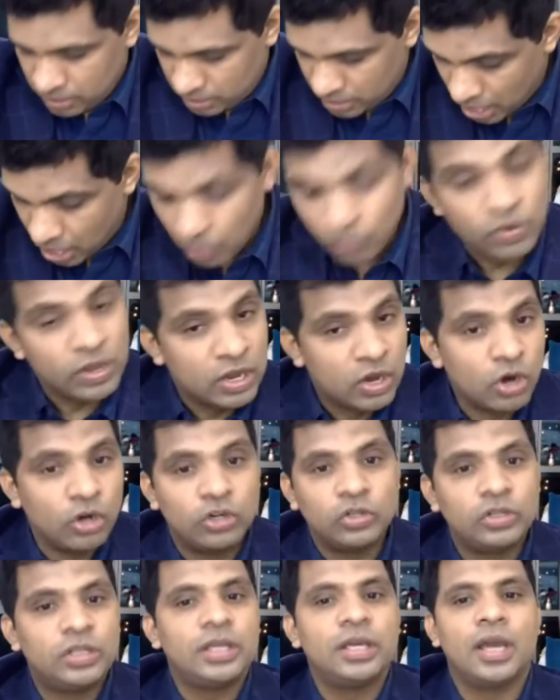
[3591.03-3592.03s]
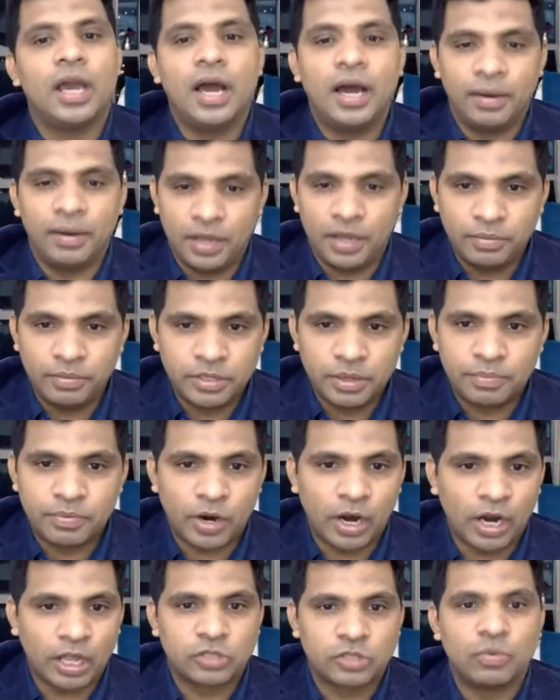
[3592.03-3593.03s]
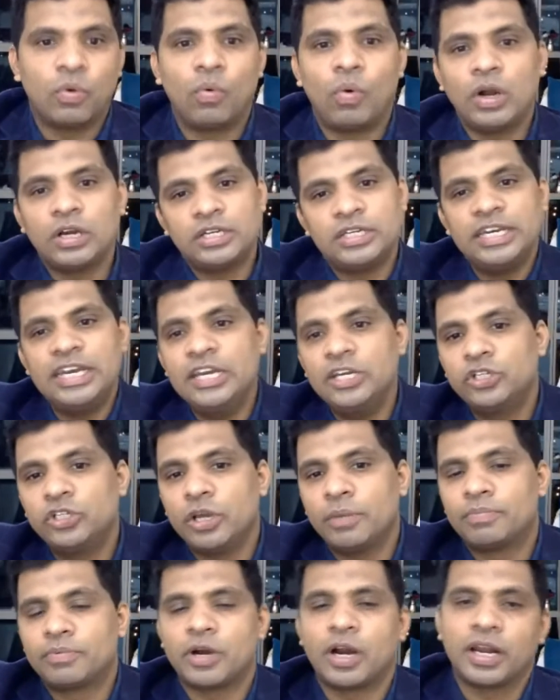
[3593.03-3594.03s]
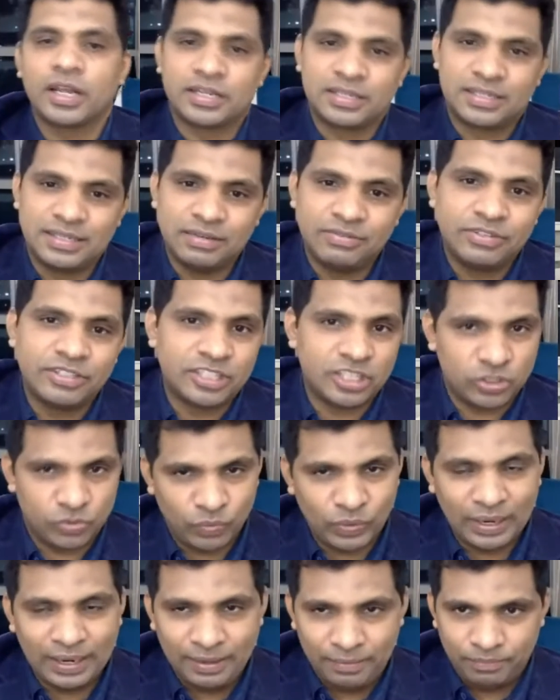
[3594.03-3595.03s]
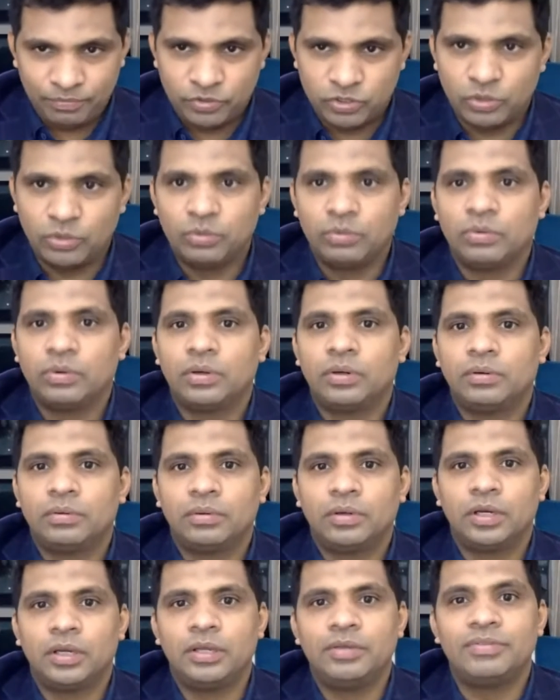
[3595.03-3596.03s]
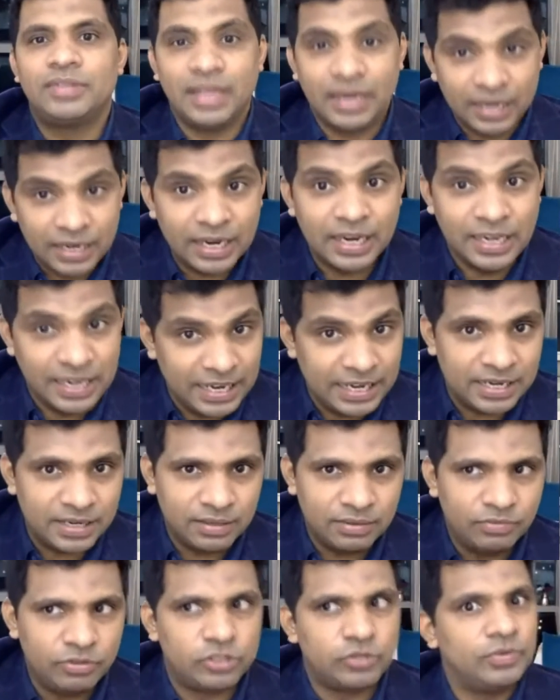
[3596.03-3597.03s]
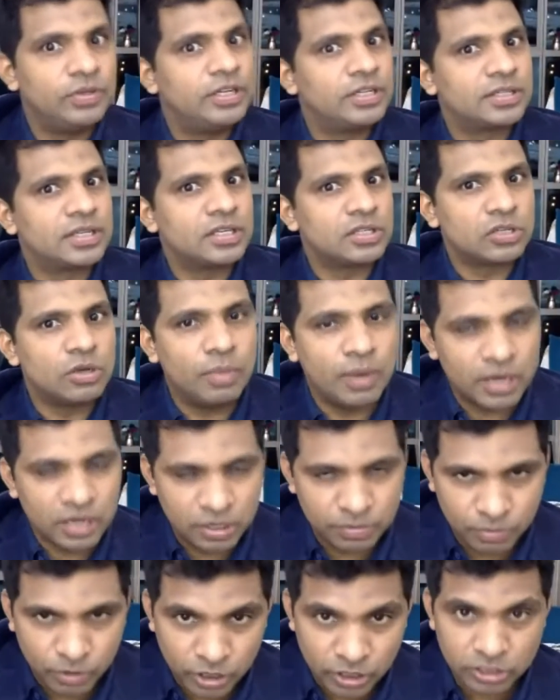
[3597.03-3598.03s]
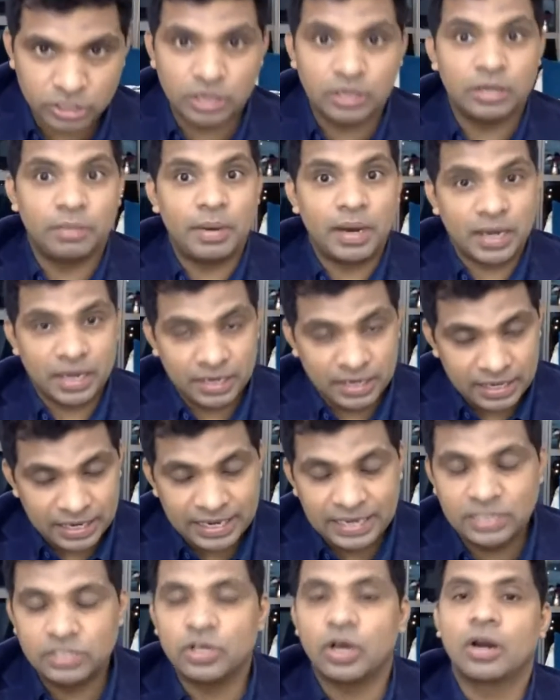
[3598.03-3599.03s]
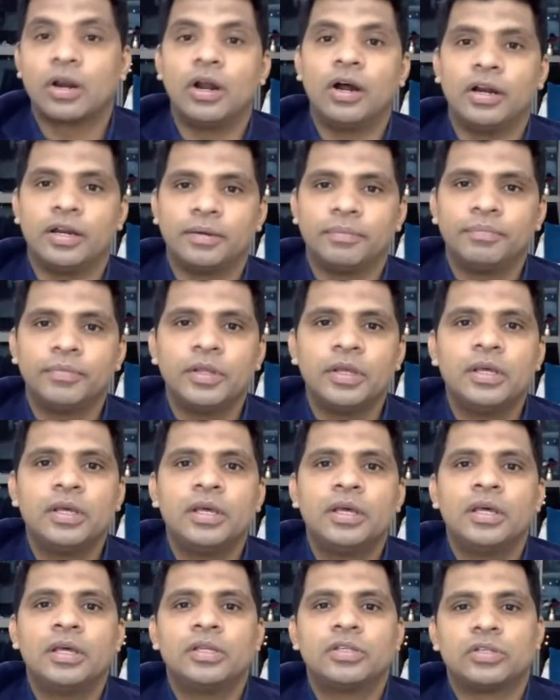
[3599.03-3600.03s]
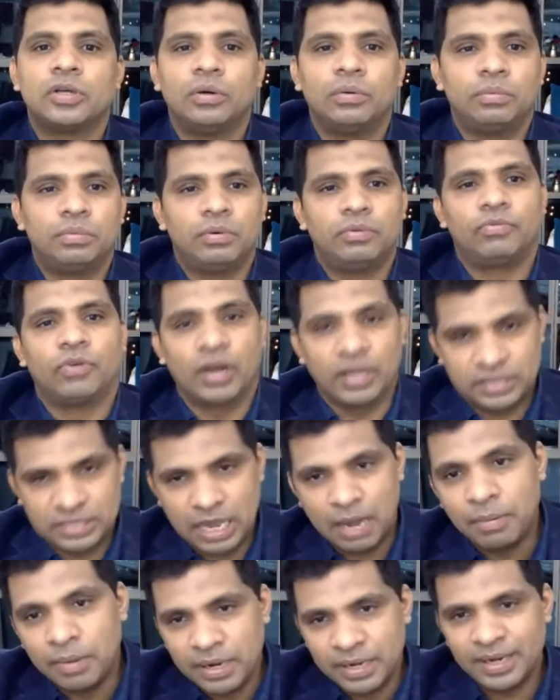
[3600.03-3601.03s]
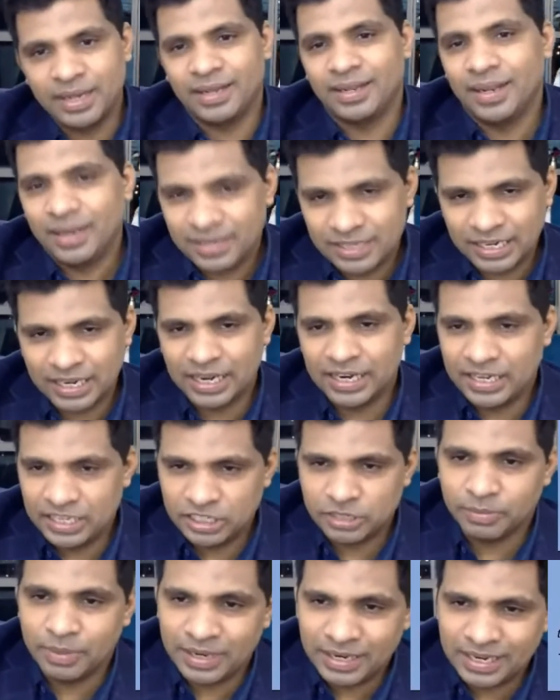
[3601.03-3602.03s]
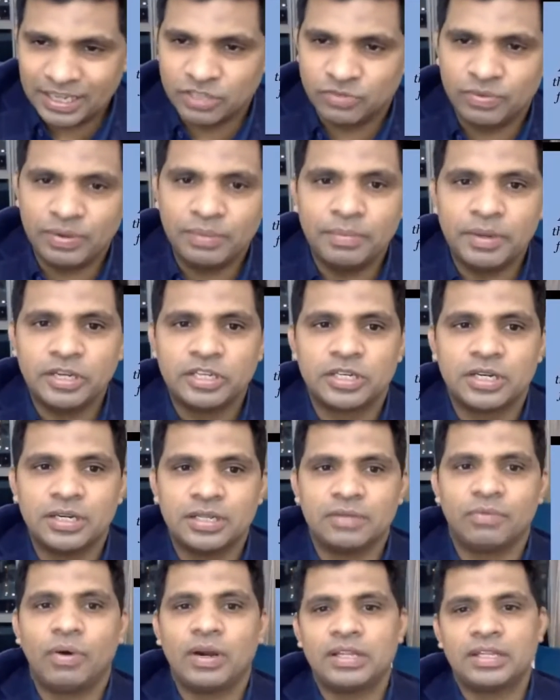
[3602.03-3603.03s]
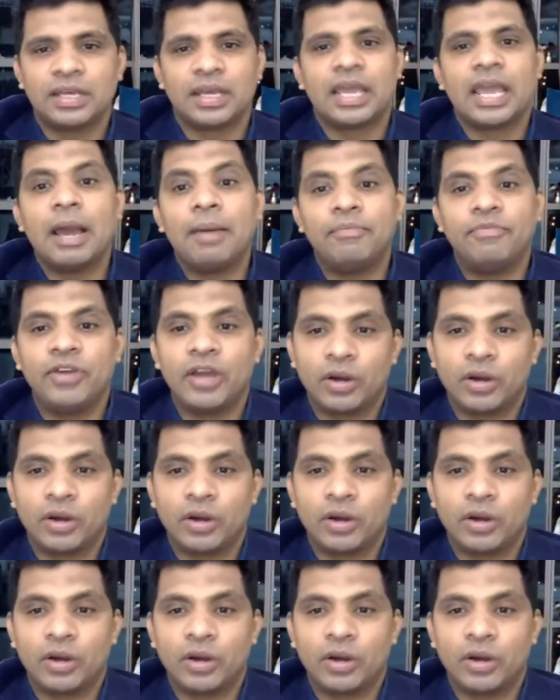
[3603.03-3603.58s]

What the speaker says: Now we go to the products. What needs your product services feel? So is there any need, which we discussed now, market potential, the market needs or not? So for example, in Shiga Digimendes, we mentioned what are the gap